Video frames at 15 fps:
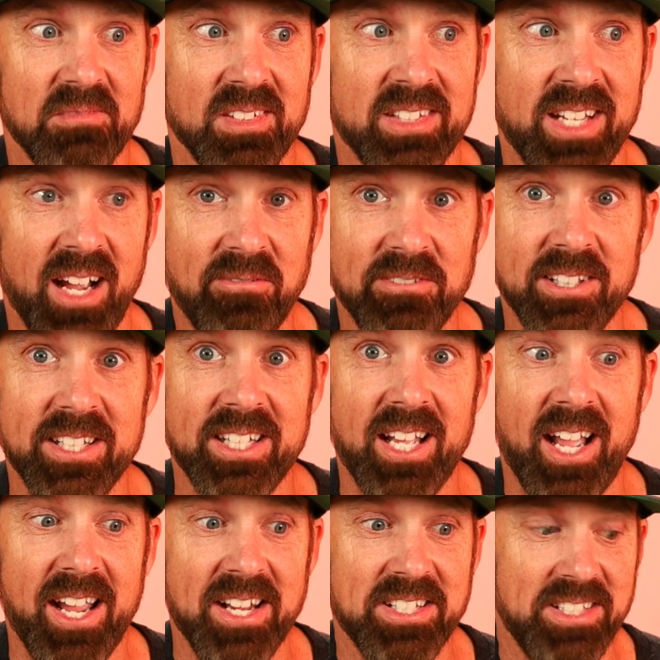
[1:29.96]
definitely
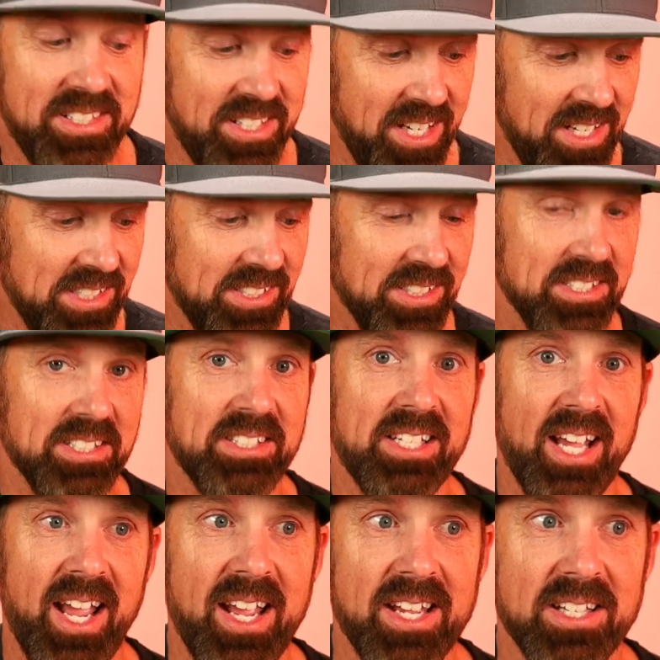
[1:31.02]
a decent
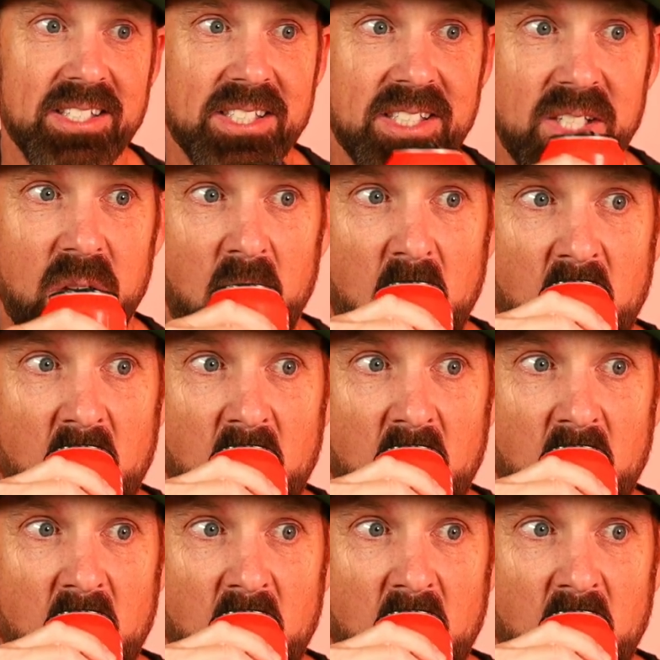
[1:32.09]
taste.